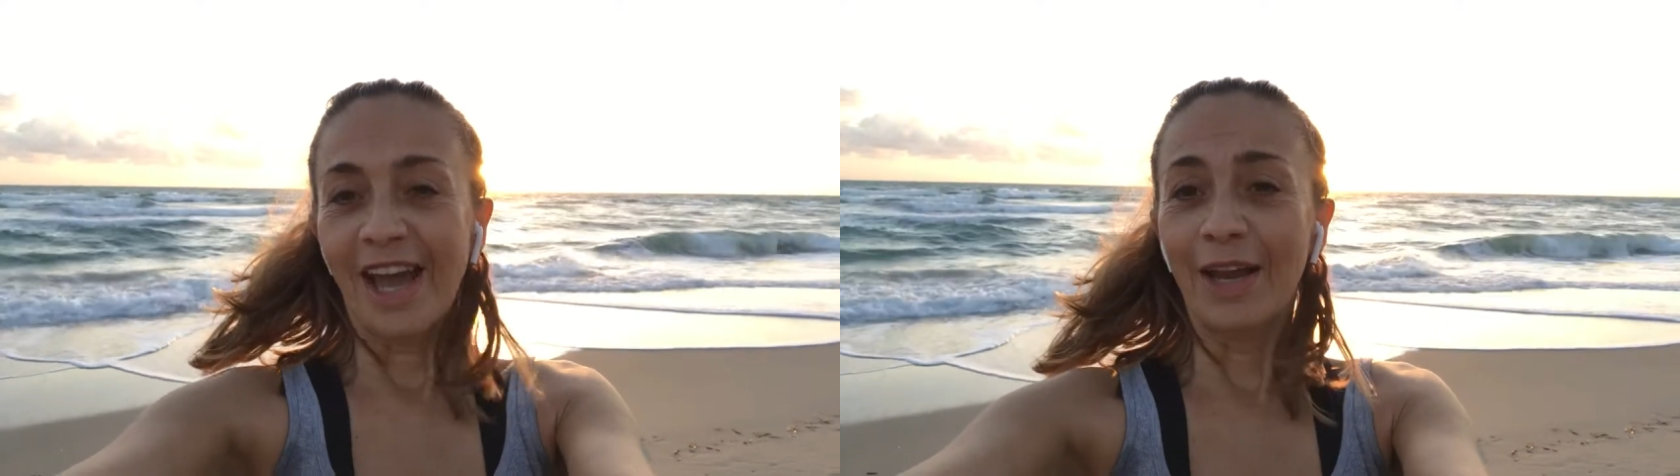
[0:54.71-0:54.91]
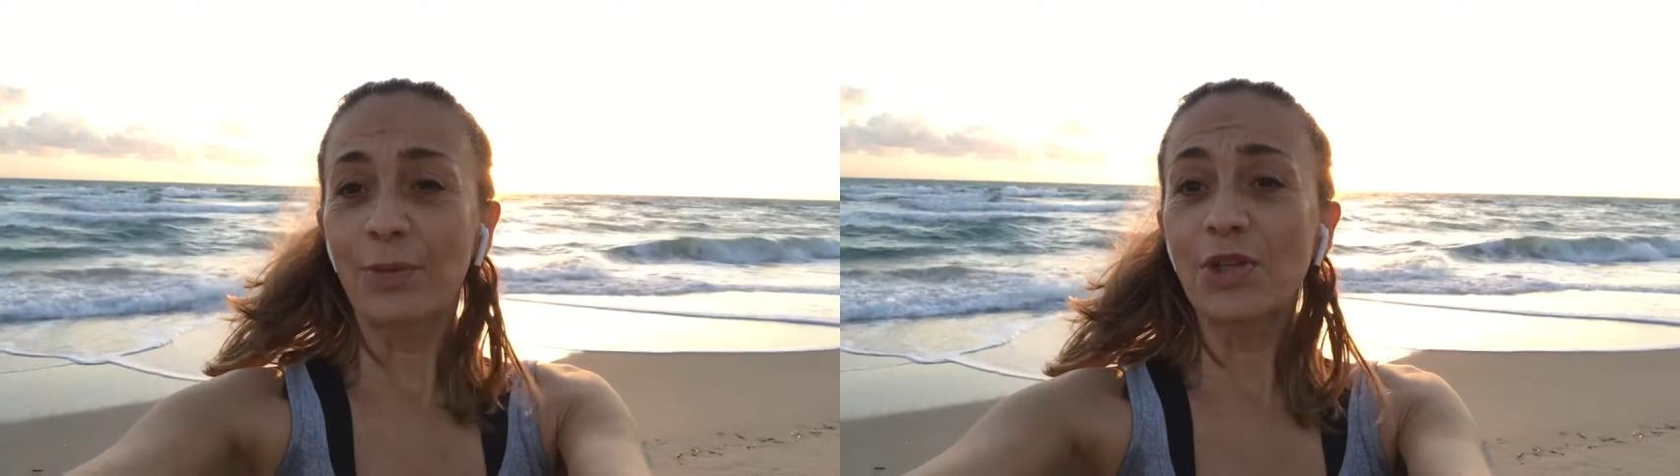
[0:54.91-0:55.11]

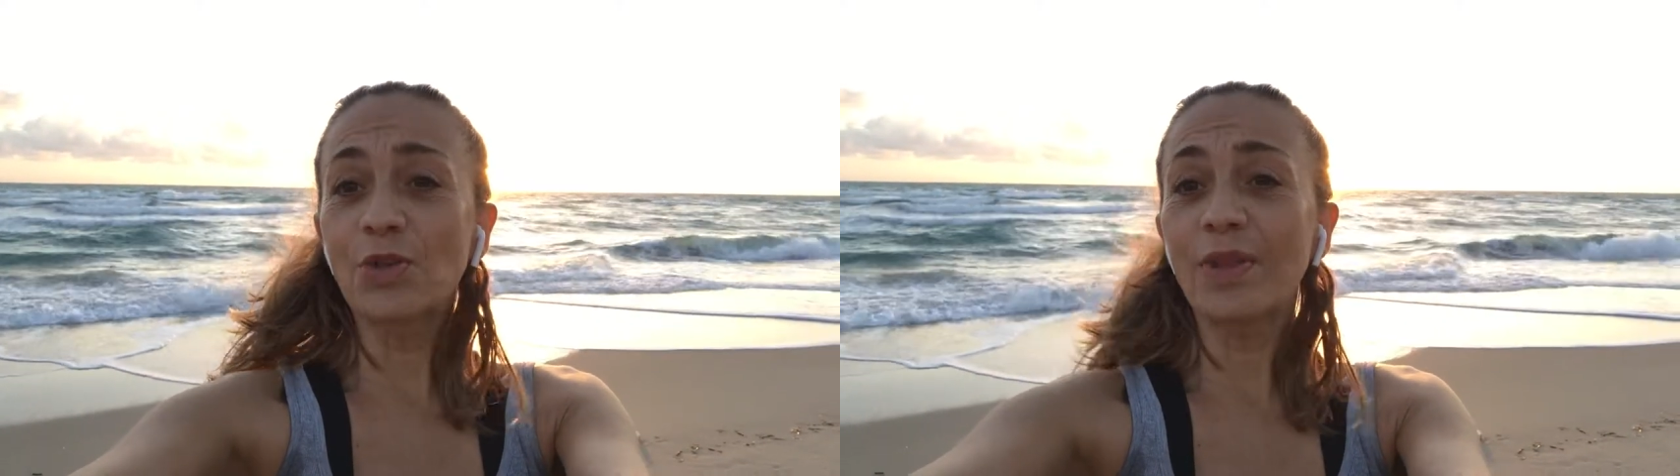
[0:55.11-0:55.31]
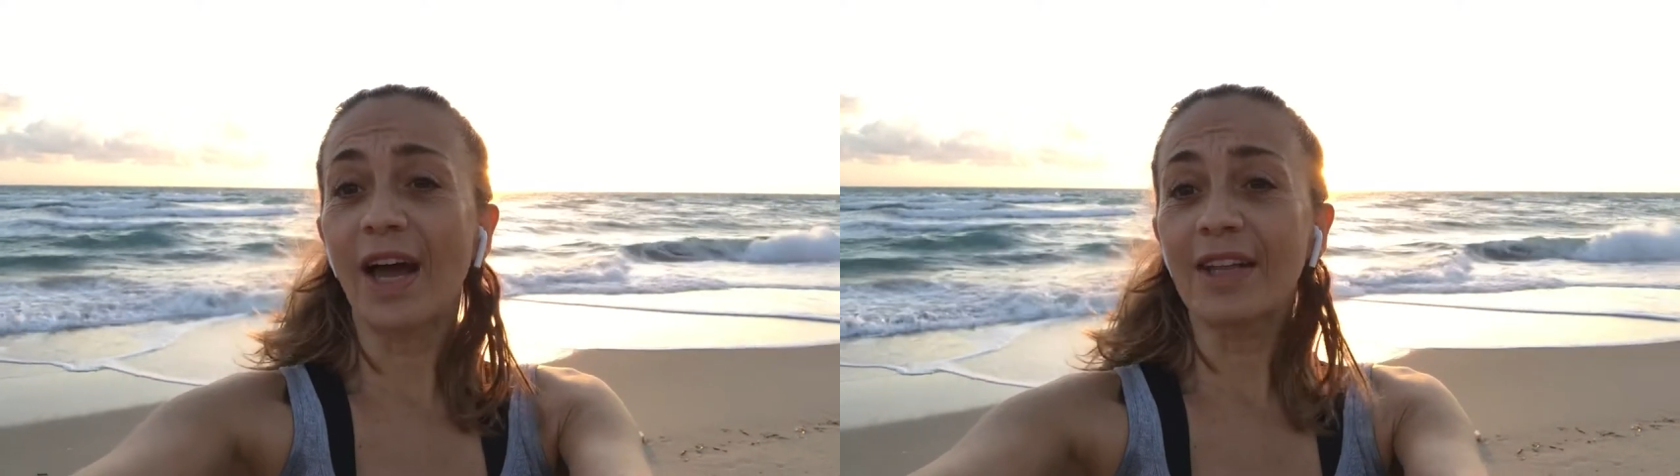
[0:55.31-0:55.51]
And we
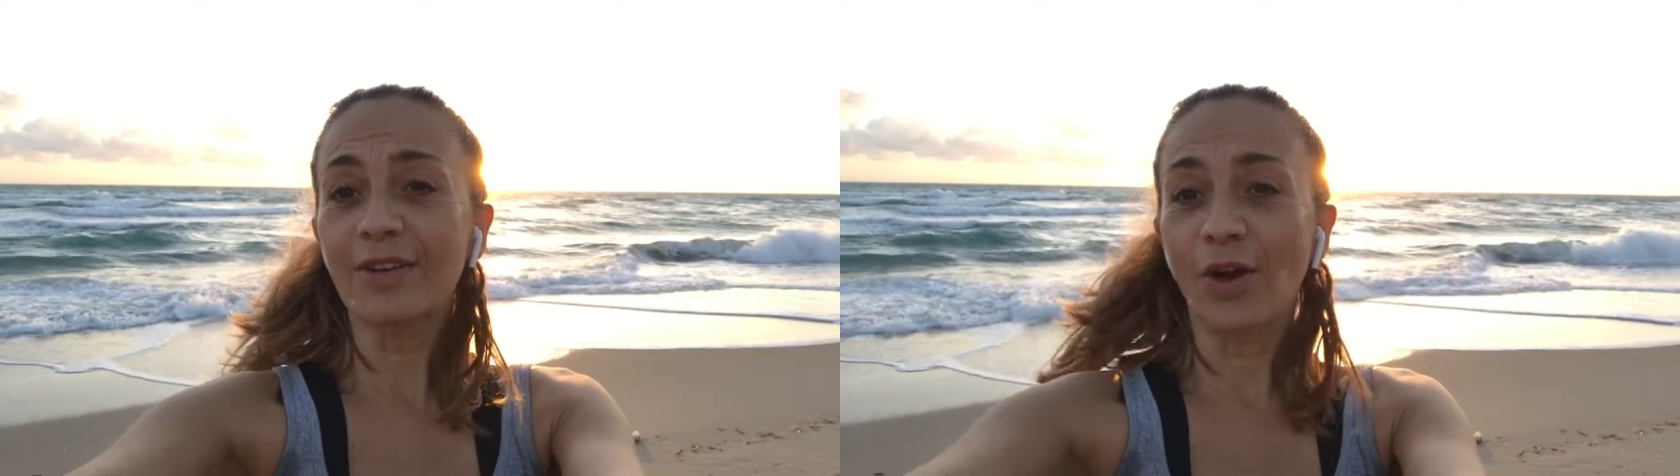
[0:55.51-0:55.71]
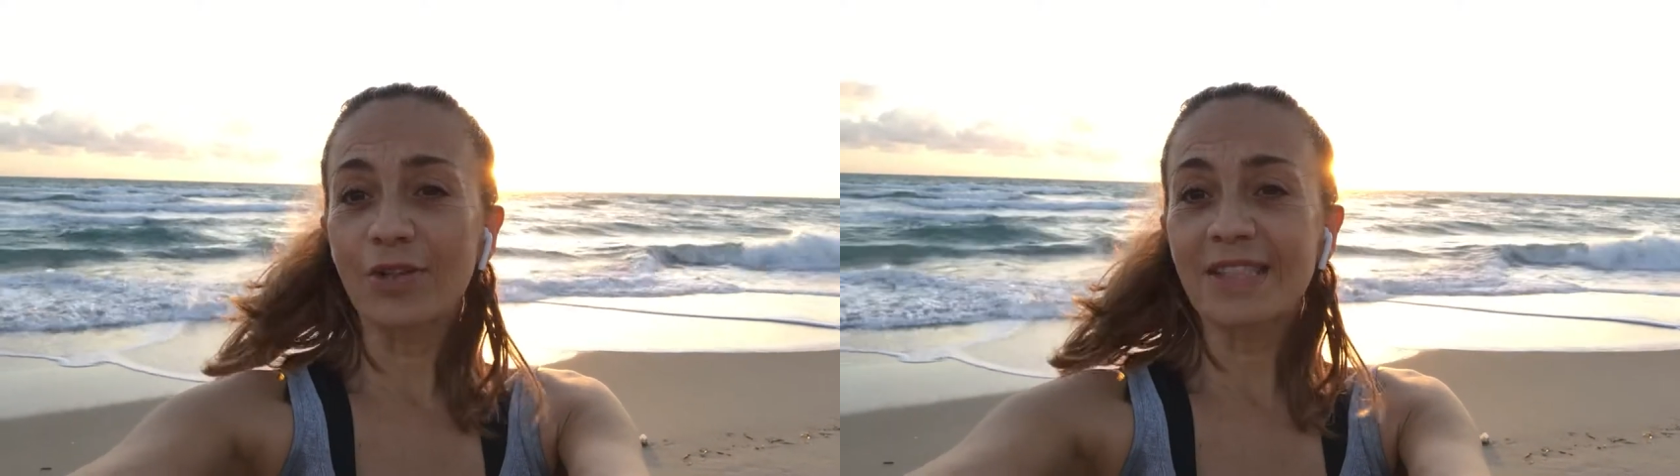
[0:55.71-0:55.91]
do that
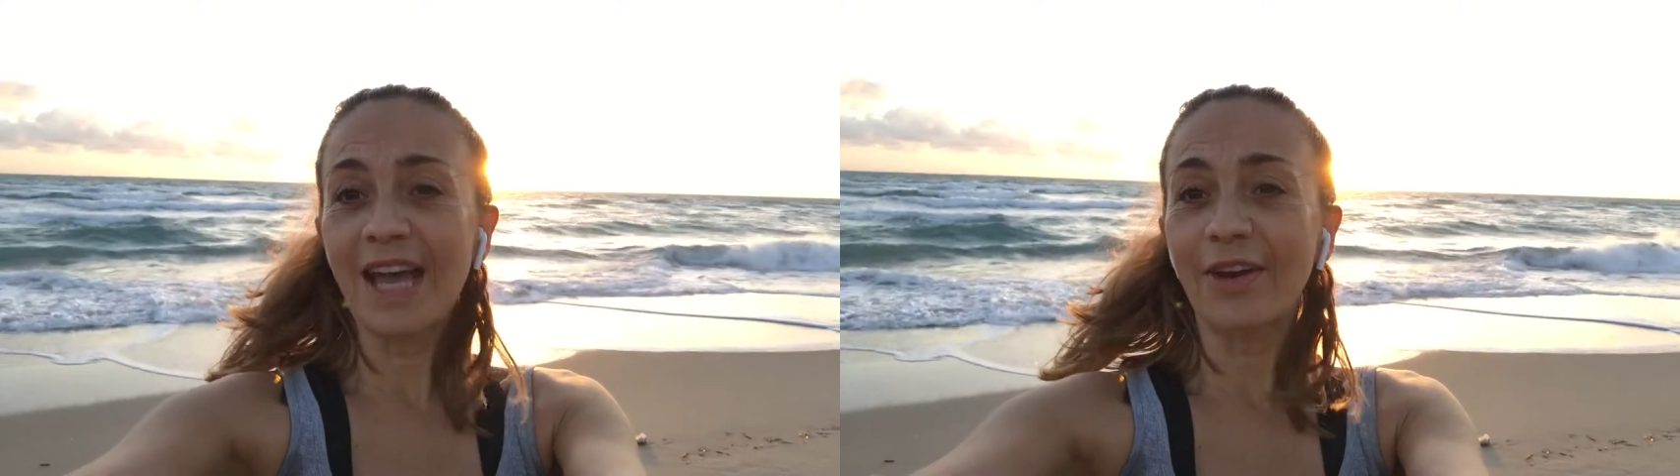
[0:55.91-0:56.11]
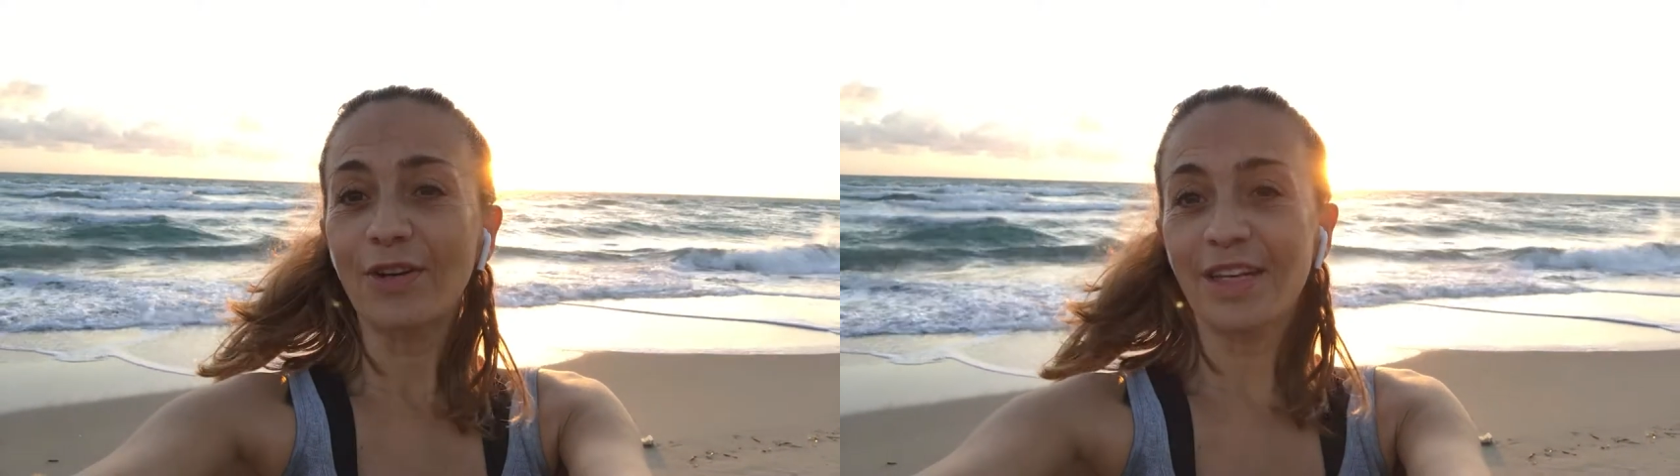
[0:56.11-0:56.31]
on
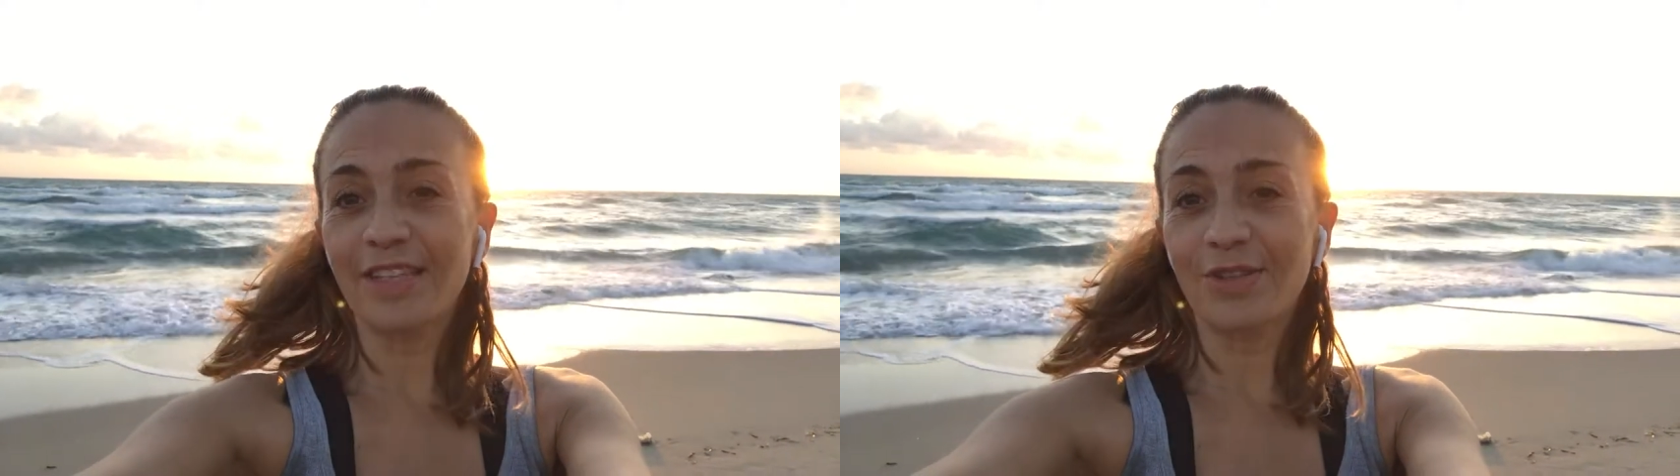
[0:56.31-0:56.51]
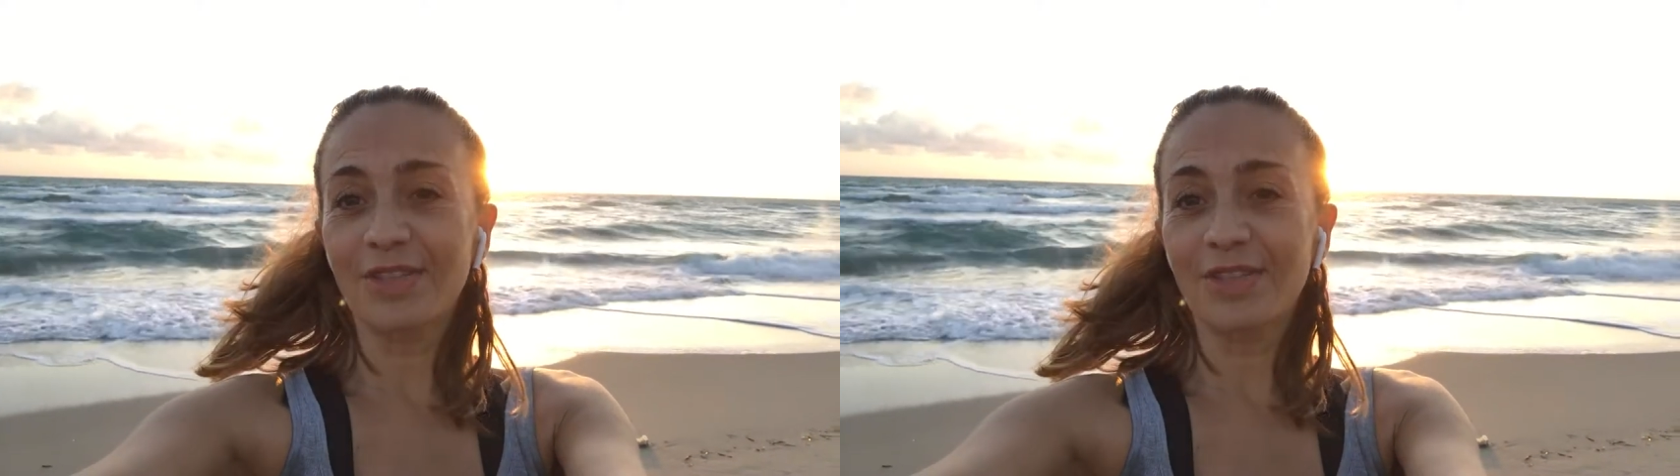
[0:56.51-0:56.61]
Saturdays